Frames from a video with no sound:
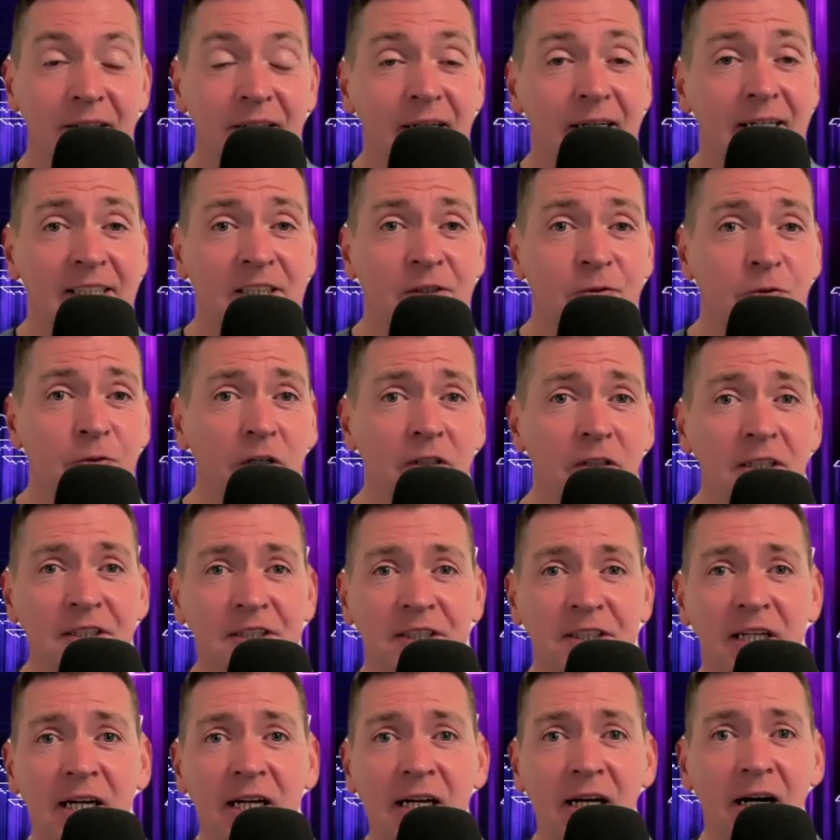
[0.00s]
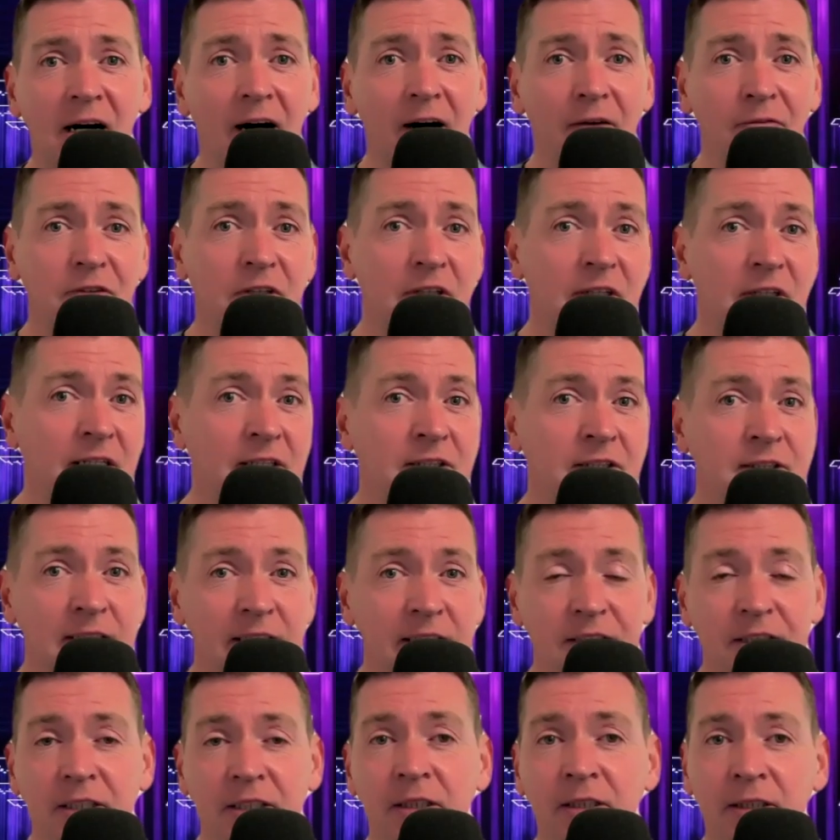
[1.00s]
It's fair to say after that
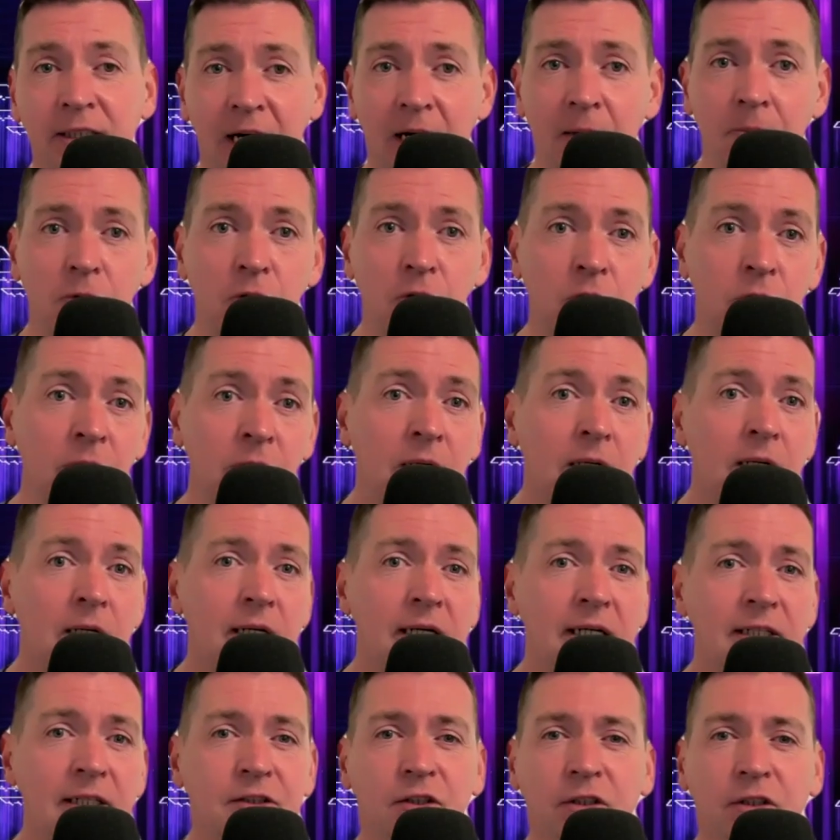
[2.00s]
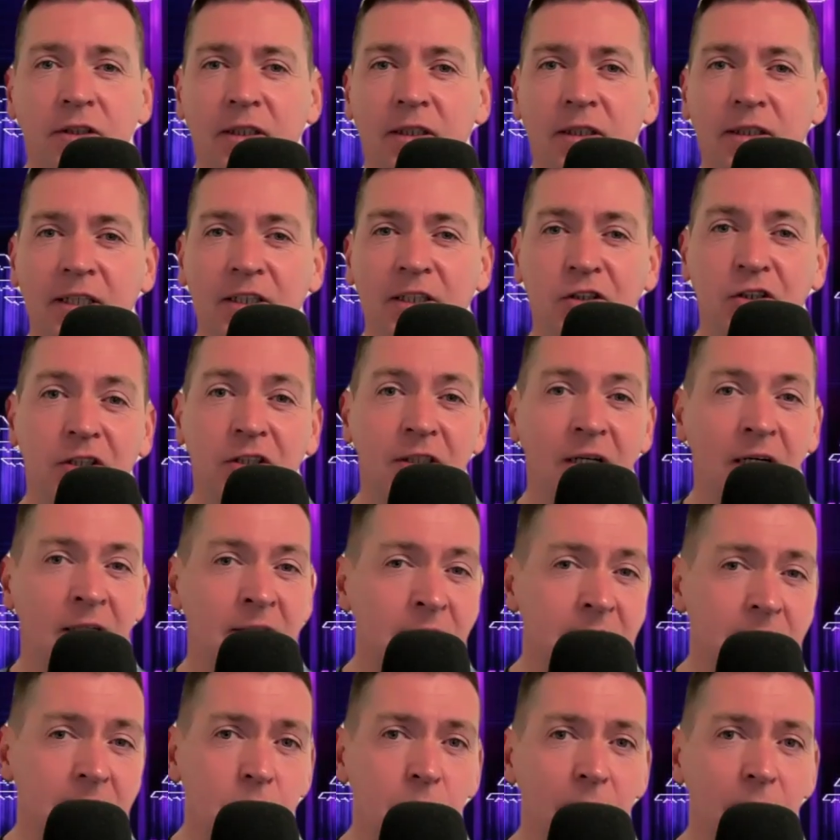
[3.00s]
decent debut, it took the nation a little